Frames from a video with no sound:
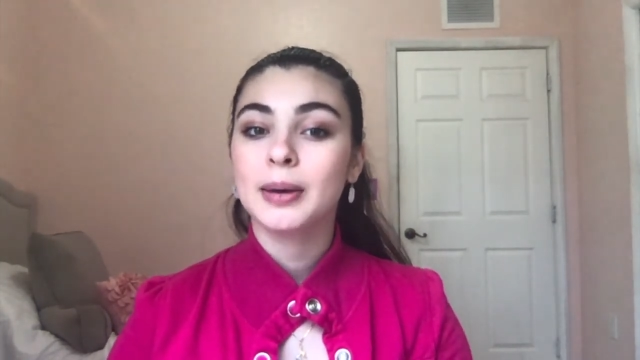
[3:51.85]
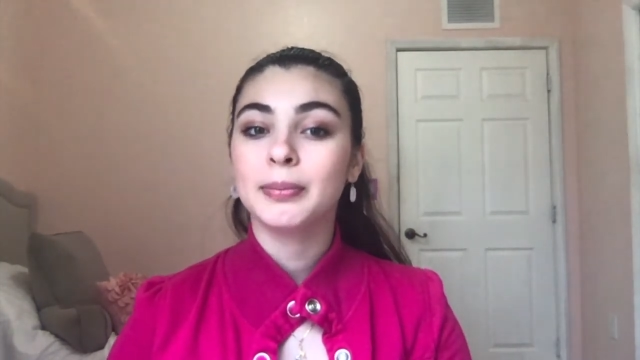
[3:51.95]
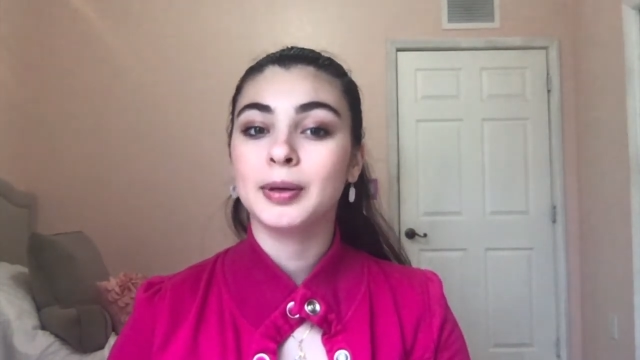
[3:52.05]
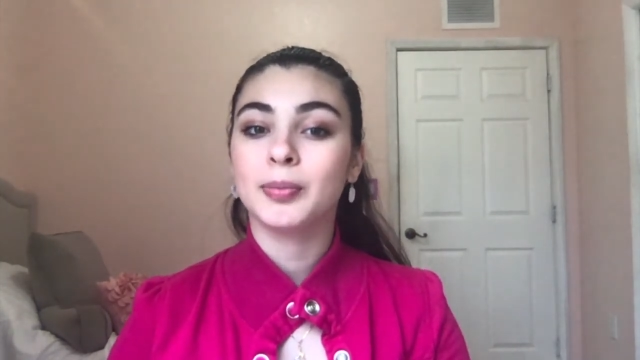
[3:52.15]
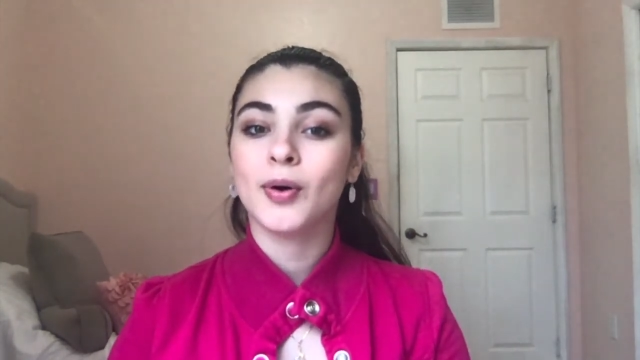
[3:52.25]

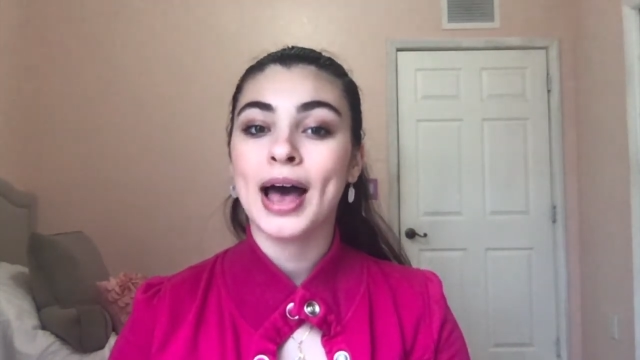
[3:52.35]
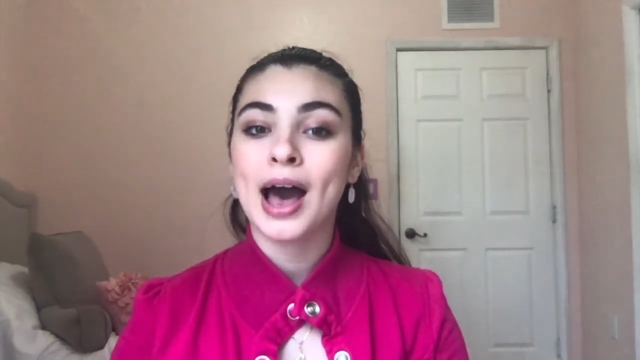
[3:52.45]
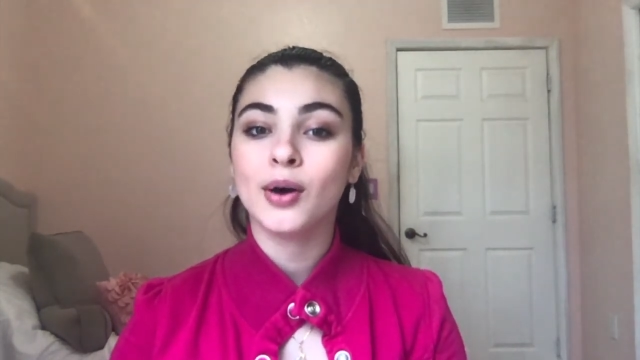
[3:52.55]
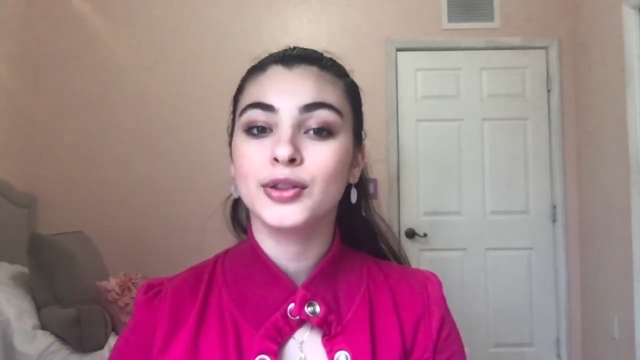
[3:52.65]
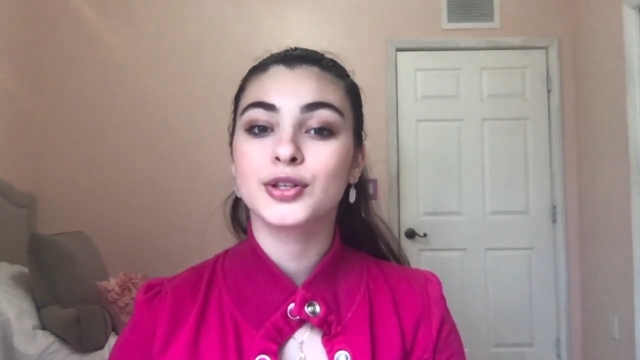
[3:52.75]
people
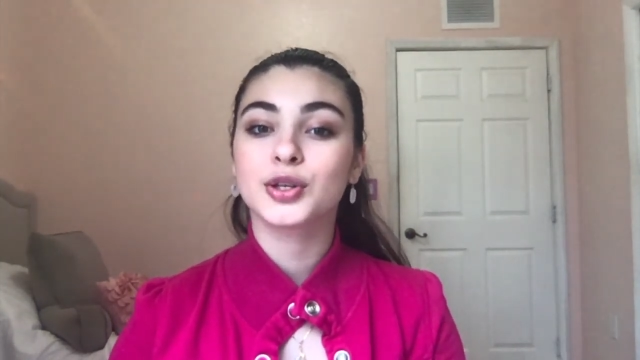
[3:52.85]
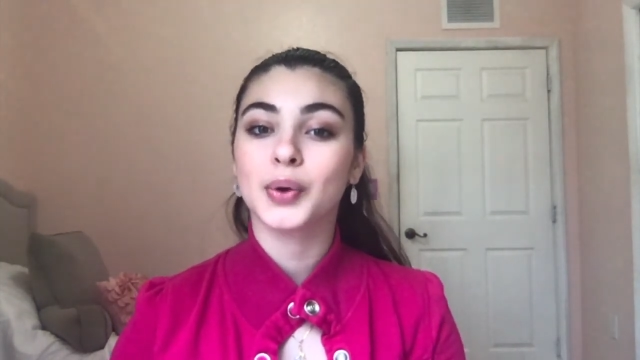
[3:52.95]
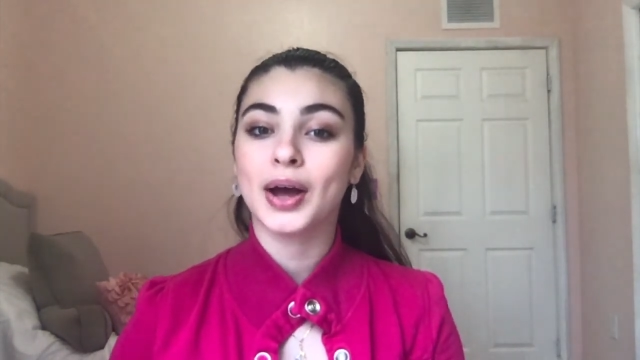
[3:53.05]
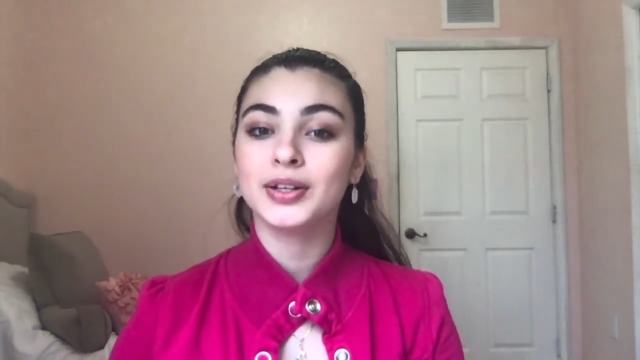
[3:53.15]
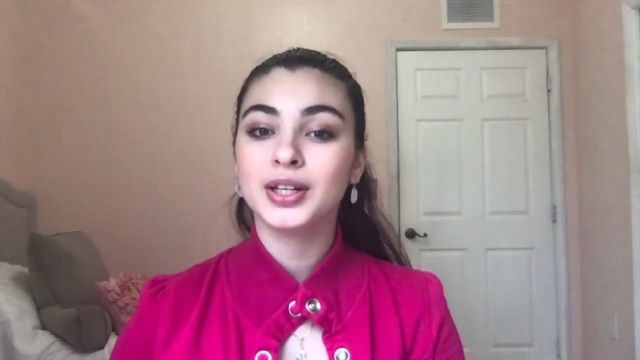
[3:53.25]
how the
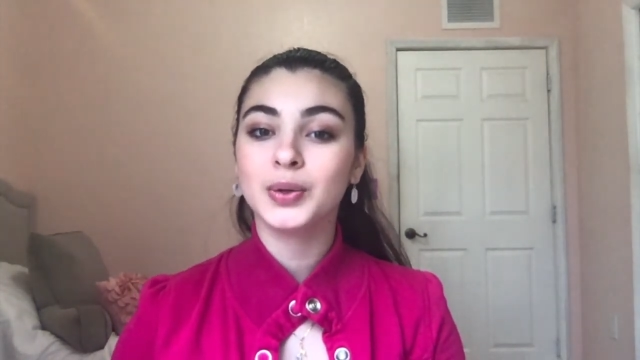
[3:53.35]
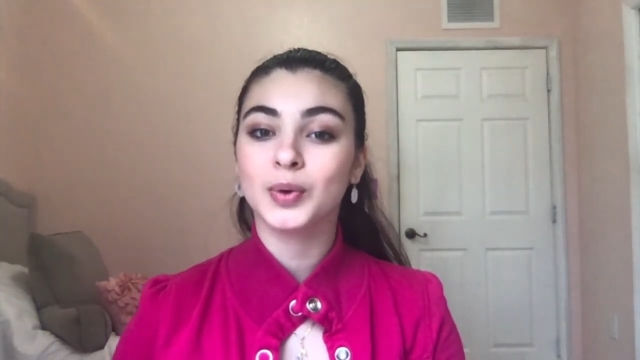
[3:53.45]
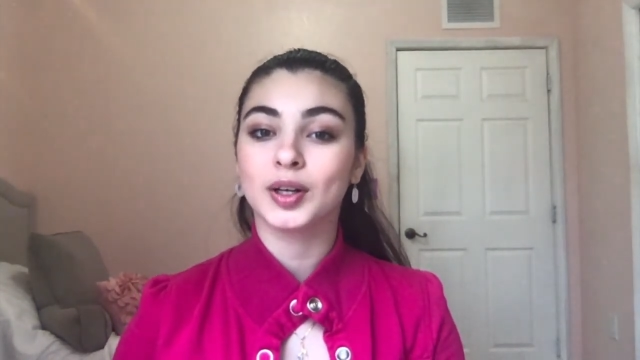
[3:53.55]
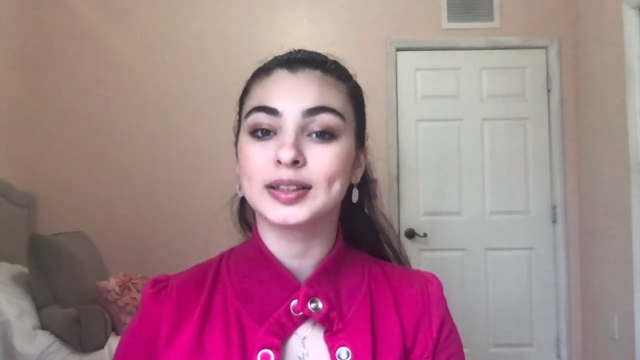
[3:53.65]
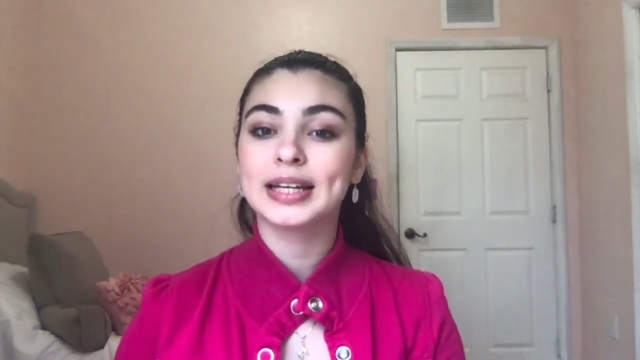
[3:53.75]
surrounding
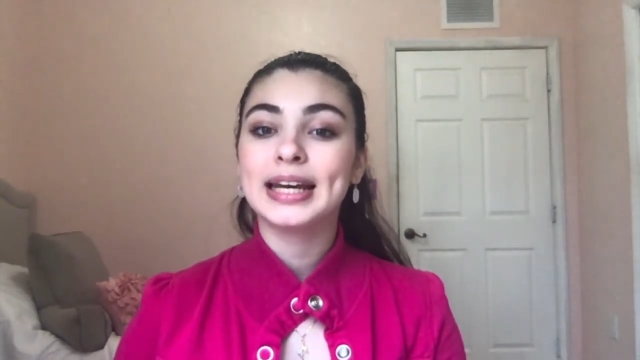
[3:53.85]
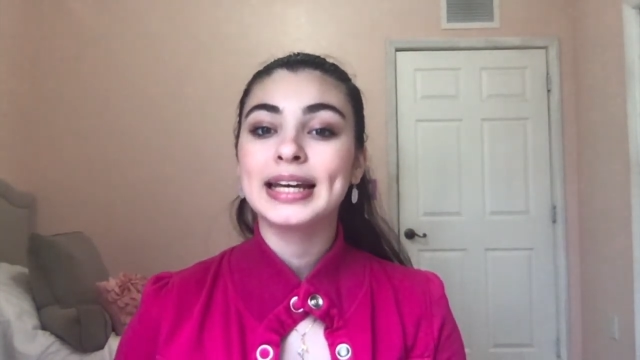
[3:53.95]
world